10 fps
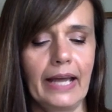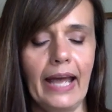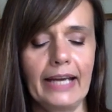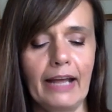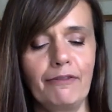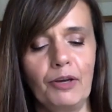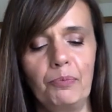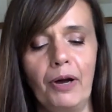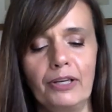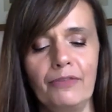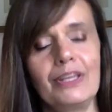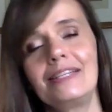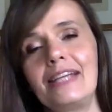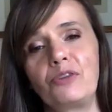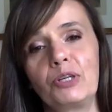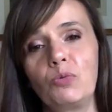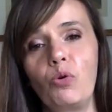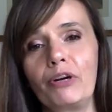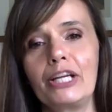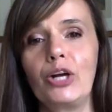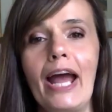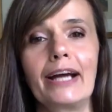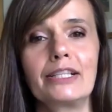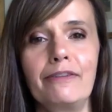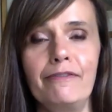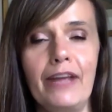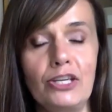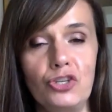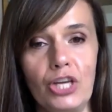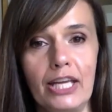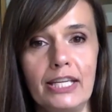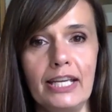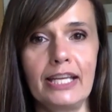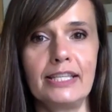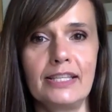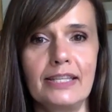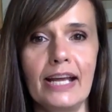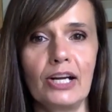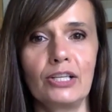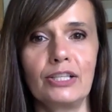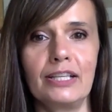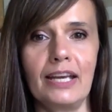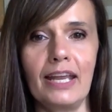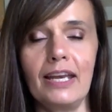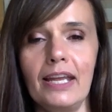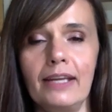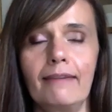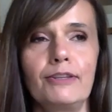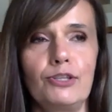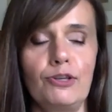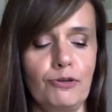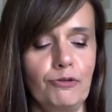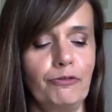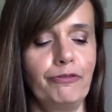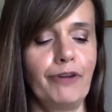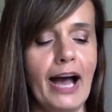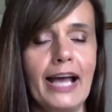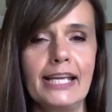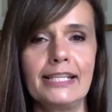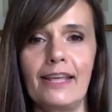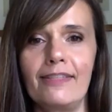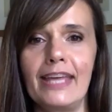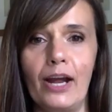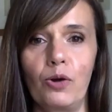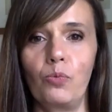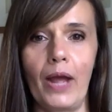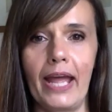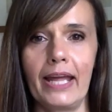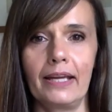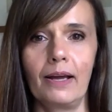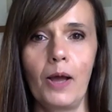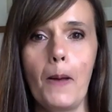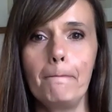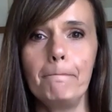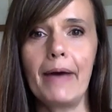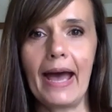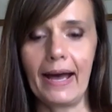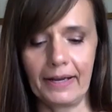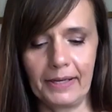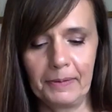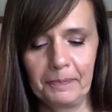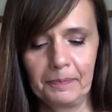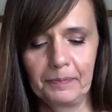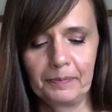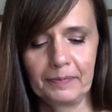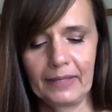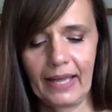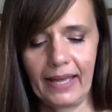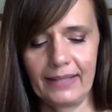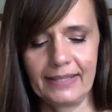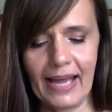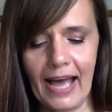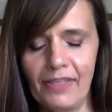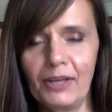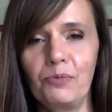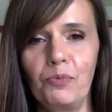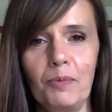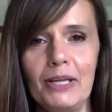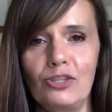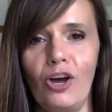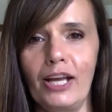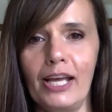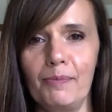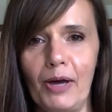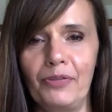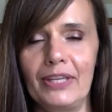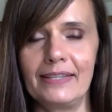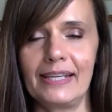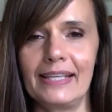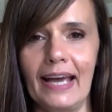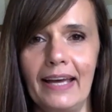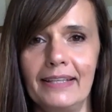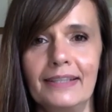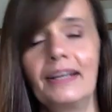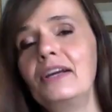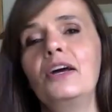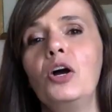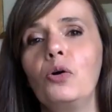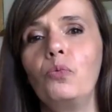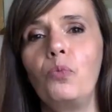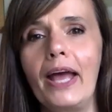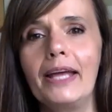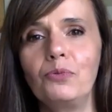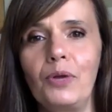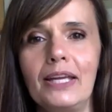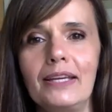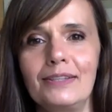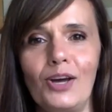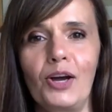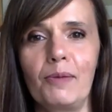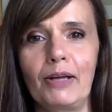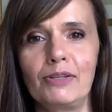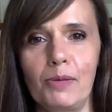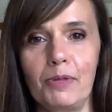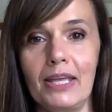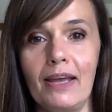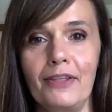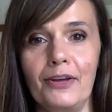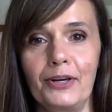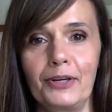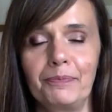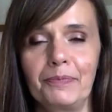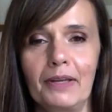And I feel part of the sacred warrior activation is they're needing to find their way back. And yeah, I think we'll be talking about this again when we talk about some of the other